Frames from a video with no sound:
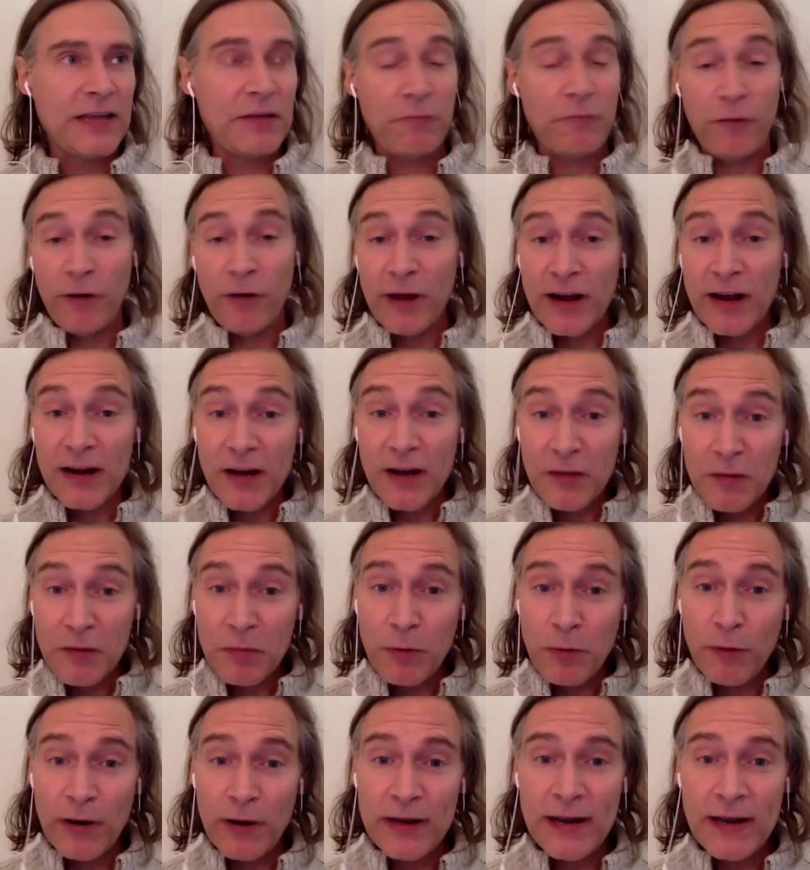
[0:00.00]
And we're at another
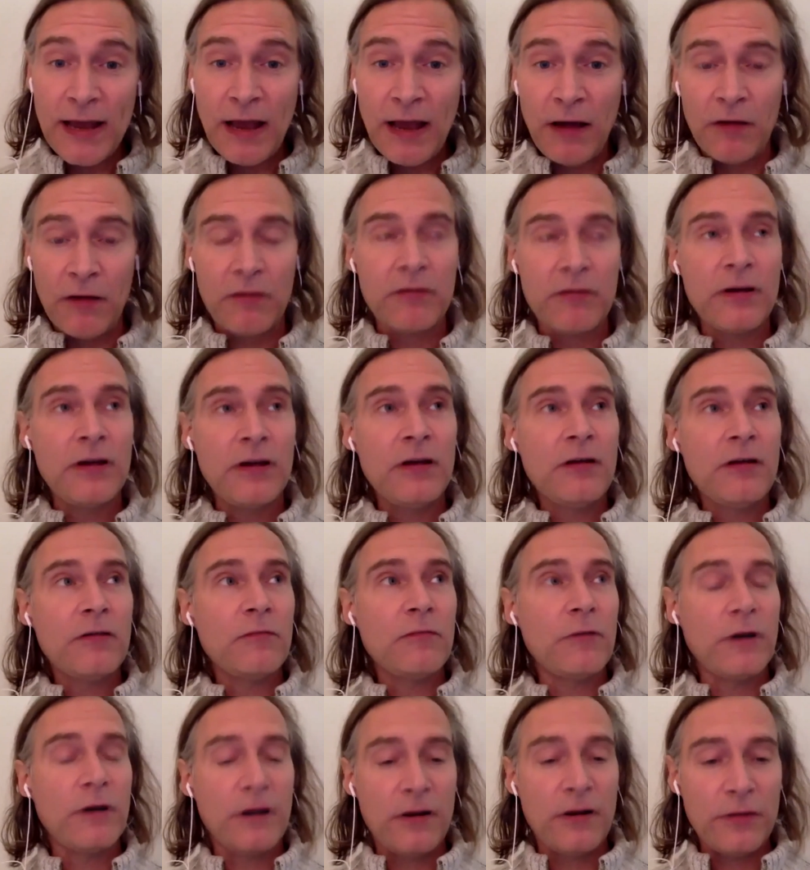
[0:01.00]
point now
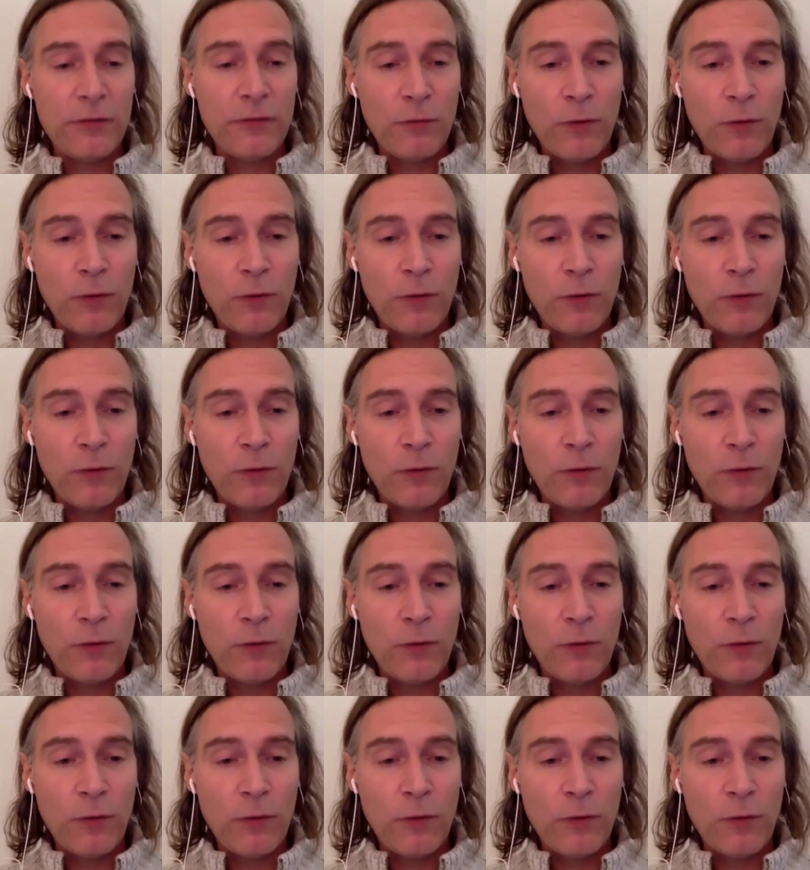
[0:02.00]
where the